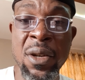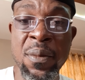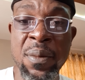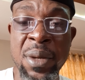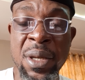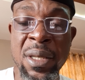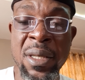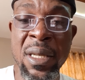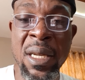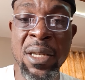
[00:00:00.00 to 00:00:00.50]

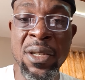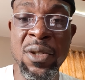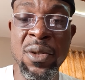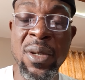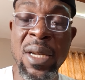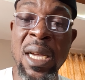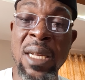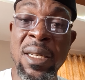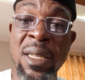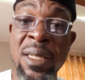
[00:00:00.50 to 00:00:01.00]
business you
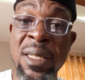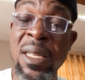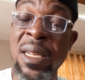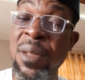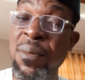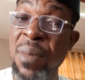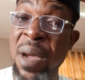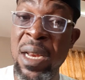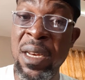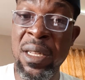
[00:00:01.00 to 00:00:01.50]
can easily
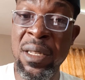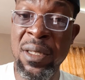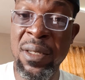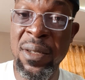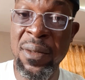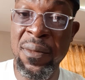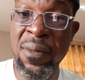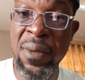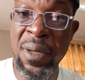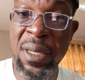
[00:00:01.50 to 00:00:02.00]
manage
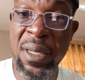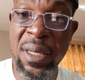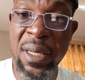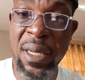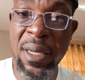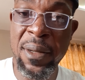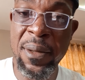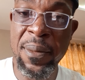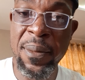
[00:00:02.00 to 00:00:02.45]
the risk